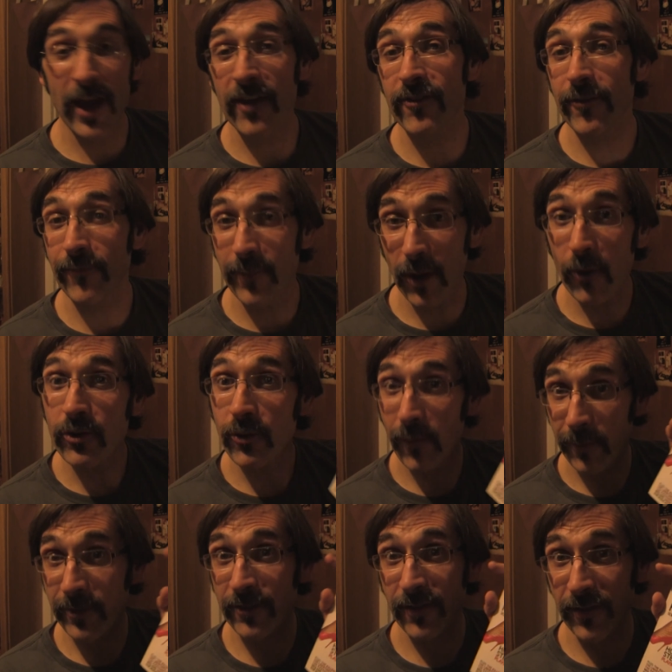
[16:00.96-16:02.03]
asked if me, "Oh, do you
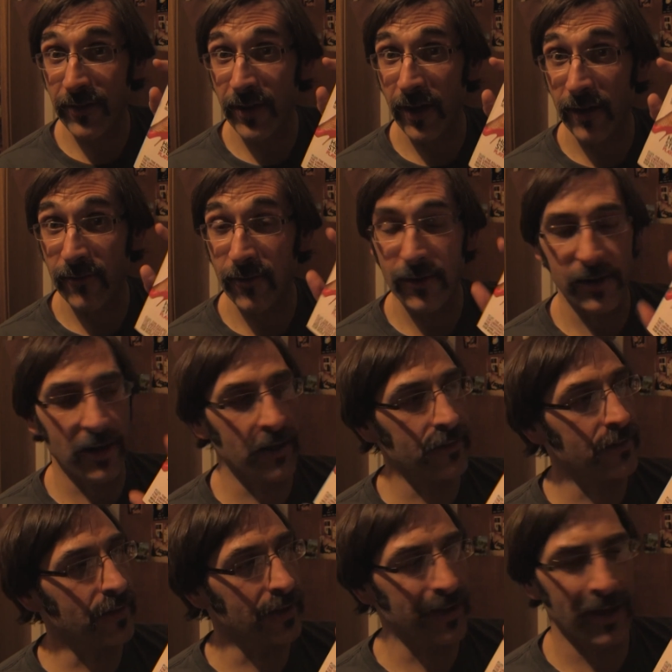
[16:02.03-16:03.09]
want me to sign the cover?" And I
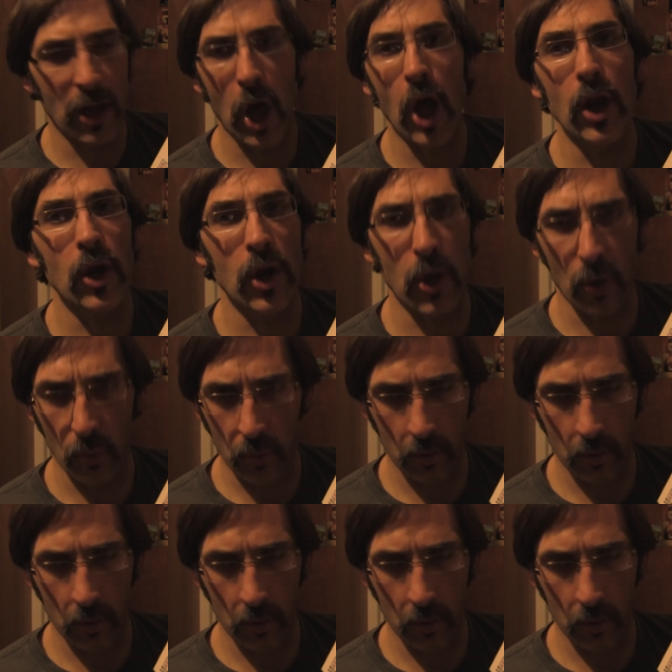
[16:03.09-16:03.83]
said, "No."